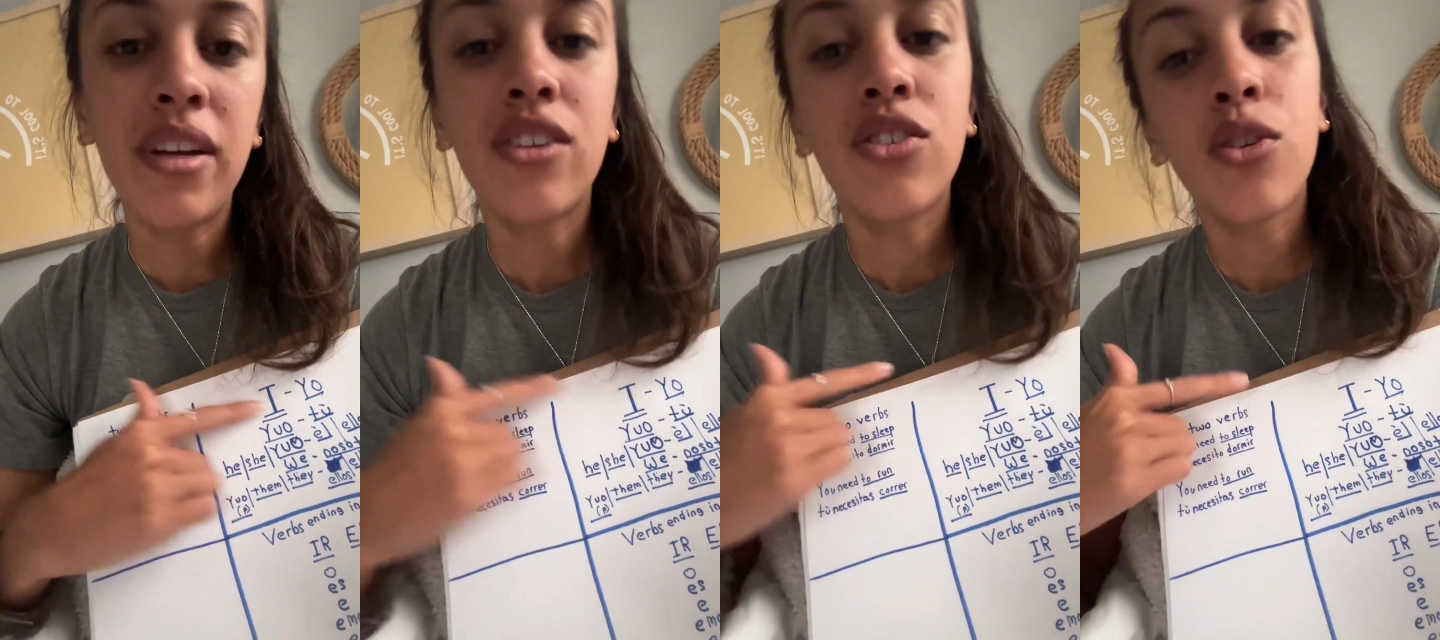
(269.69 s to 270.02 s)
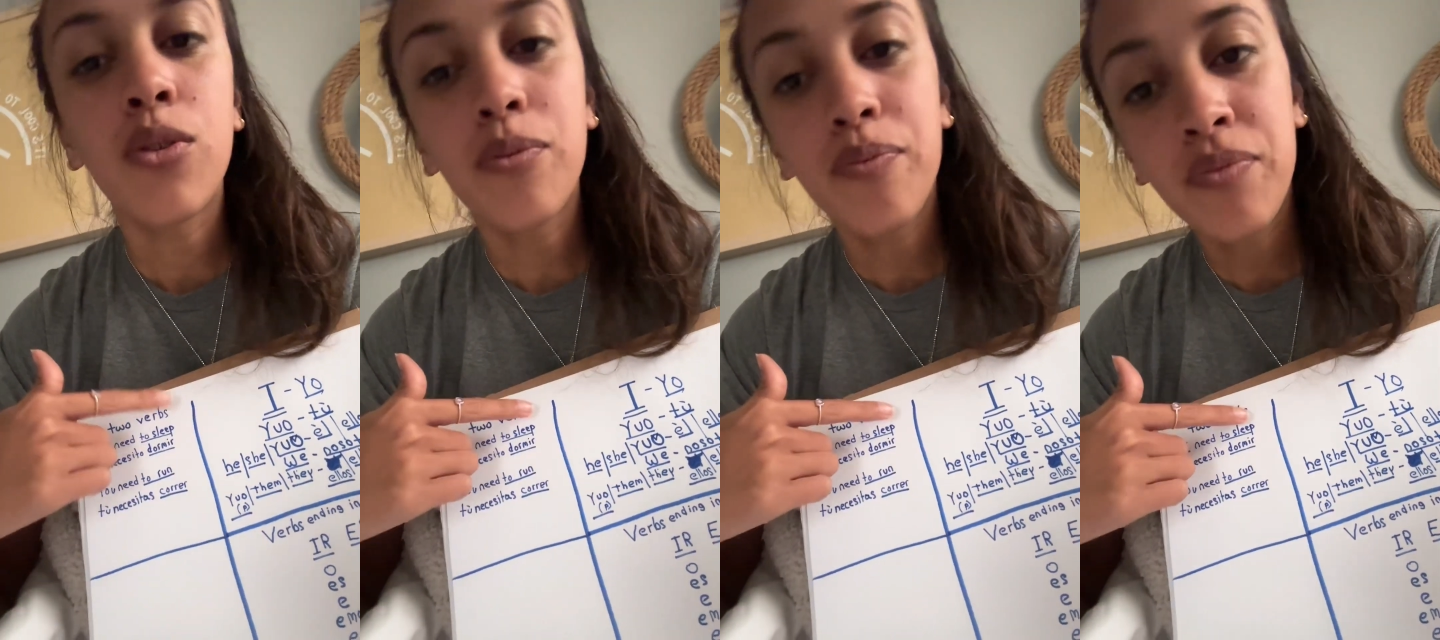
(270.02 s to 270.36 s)

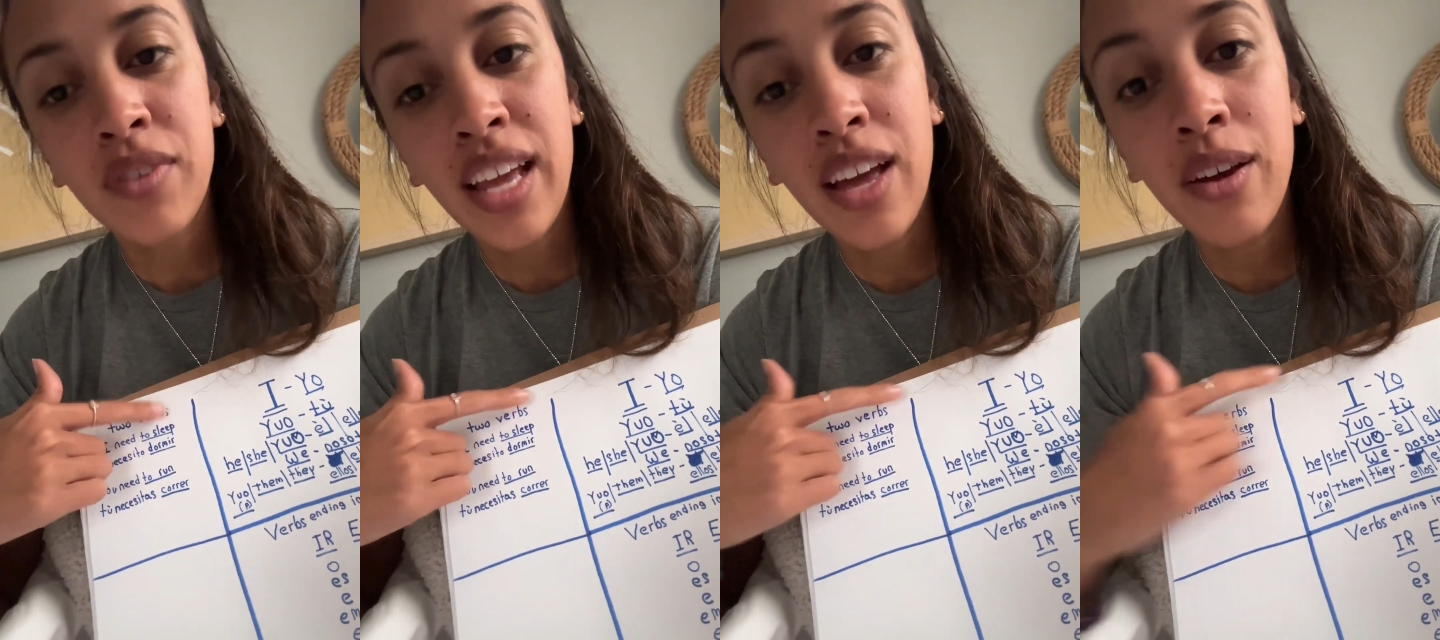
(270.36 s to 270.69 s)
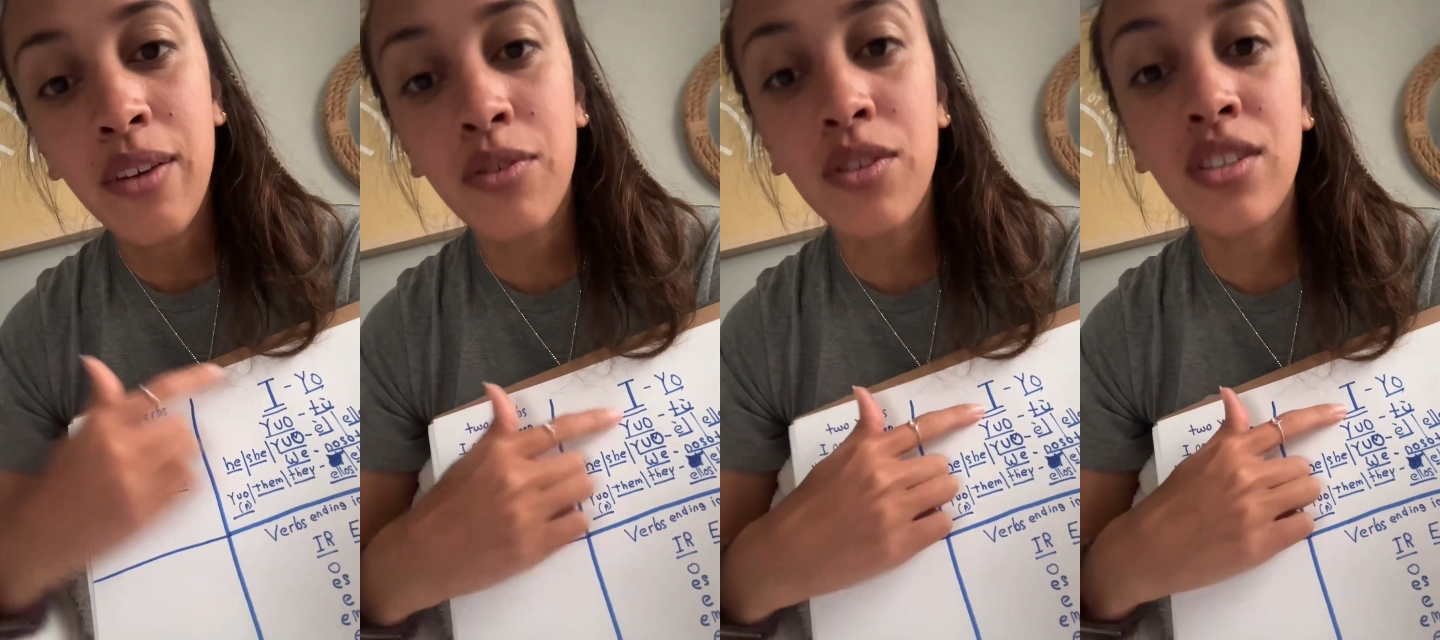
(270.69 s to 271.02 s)
So now
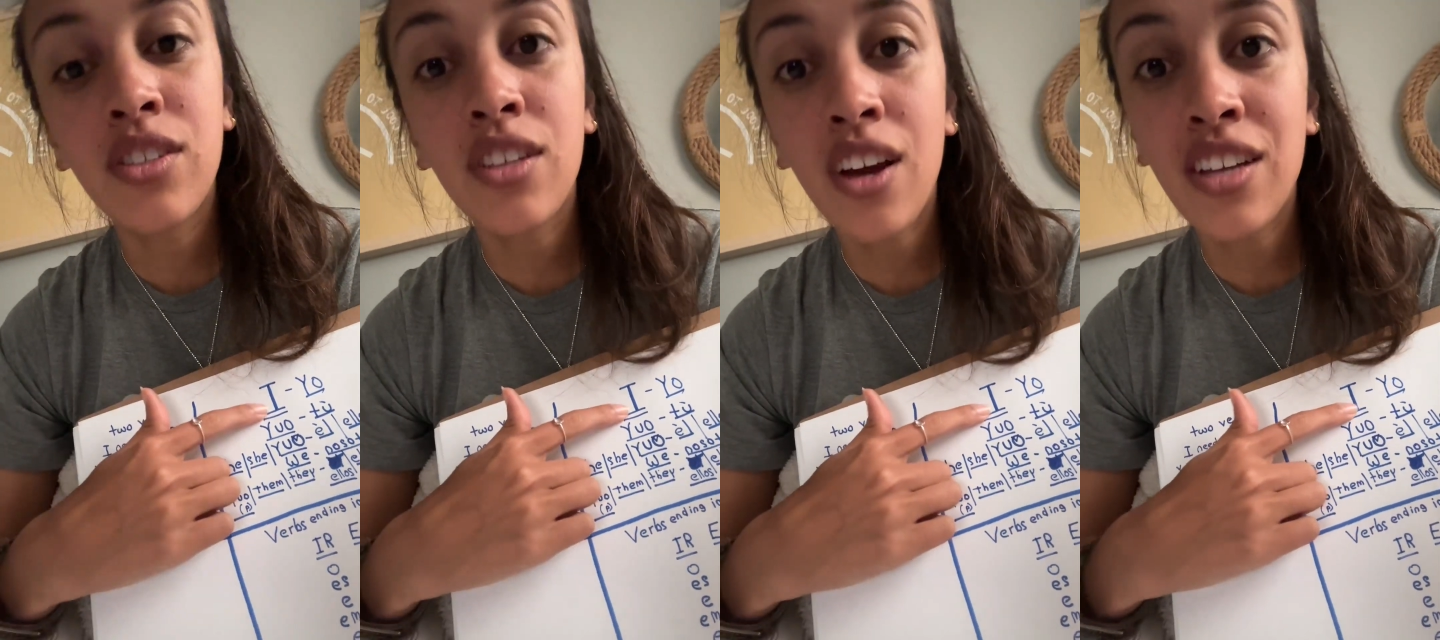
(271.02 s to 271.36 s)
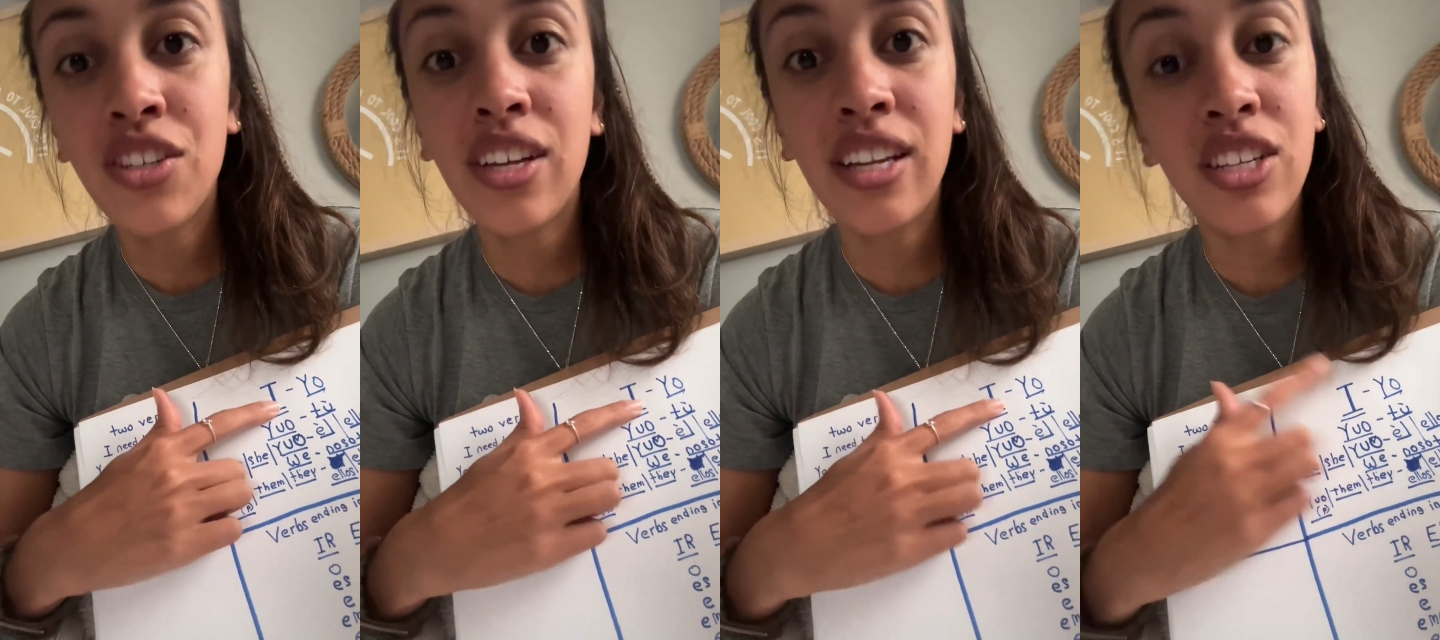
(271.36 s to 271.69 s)
I've
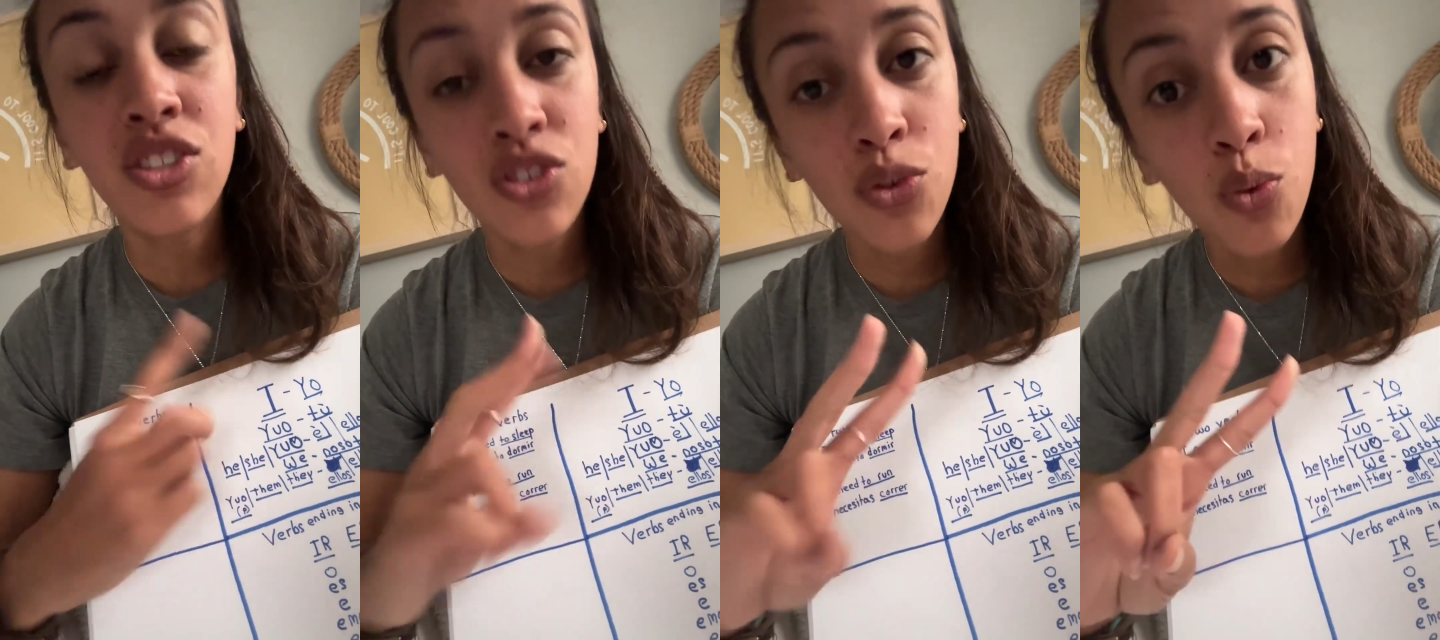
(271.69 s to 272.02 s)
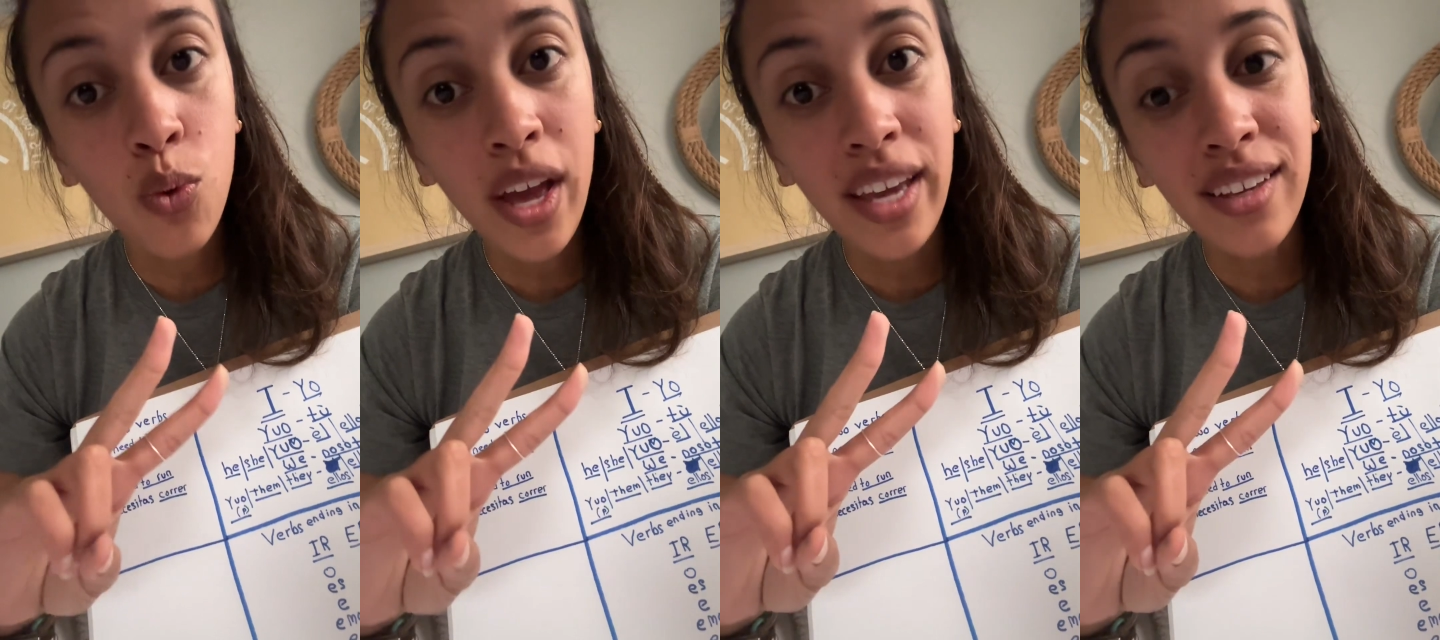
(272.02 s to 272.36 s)
conjugated
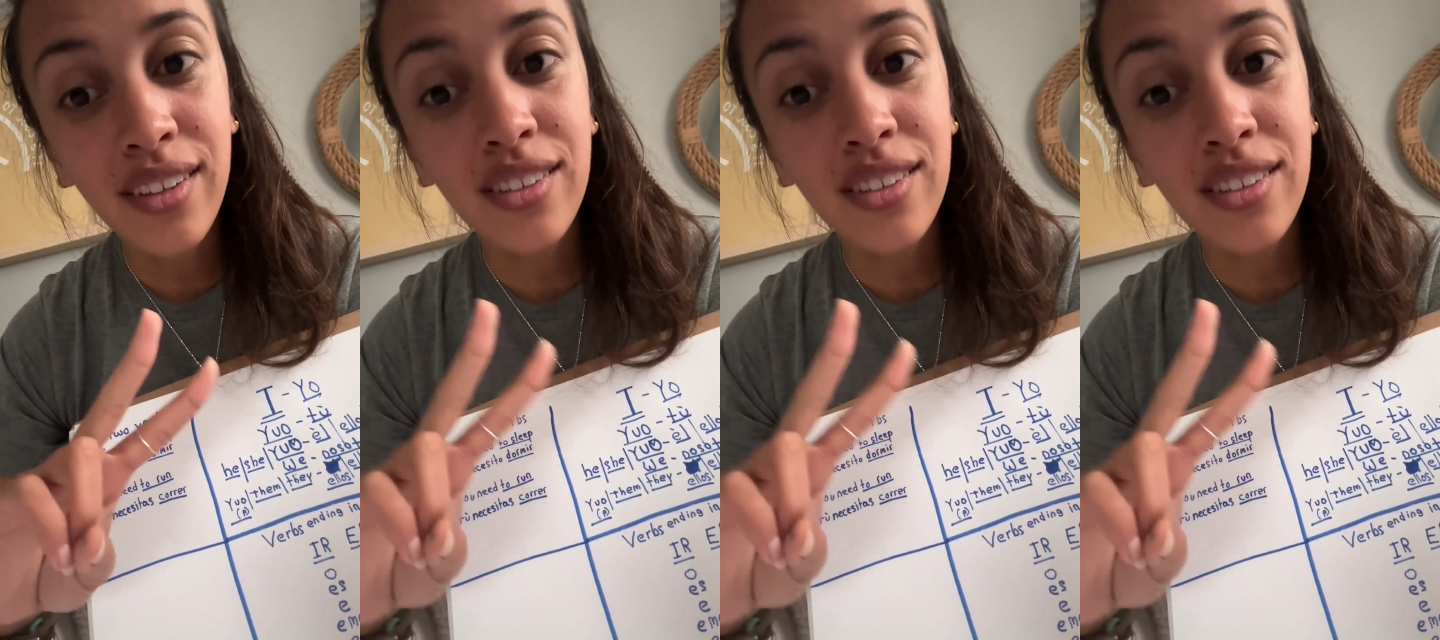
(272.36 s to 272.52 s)
twice.